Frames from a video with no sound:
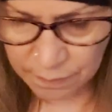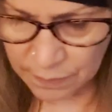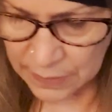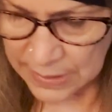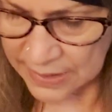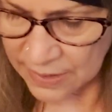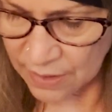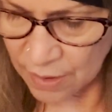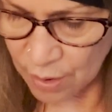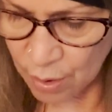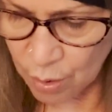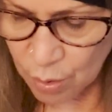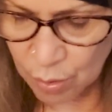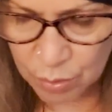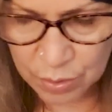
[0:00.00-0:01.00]
Let
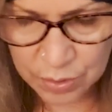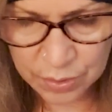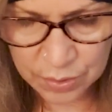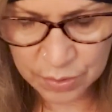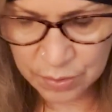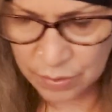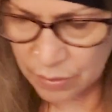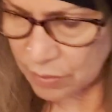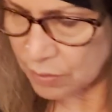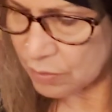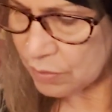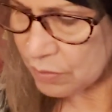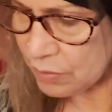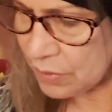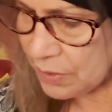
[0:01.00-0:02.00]
go.
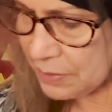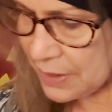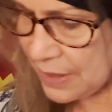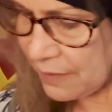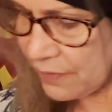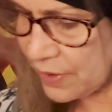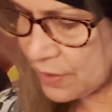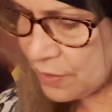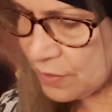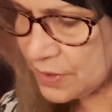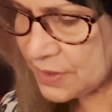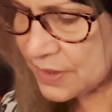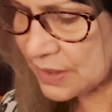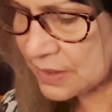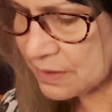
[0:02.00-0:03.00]
What do we have under the
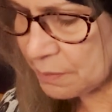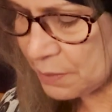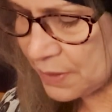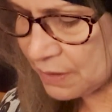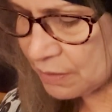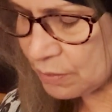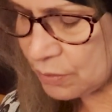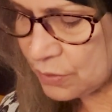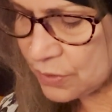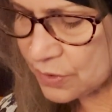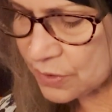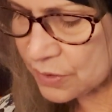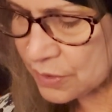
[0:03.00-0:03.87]
Six of Pentacles?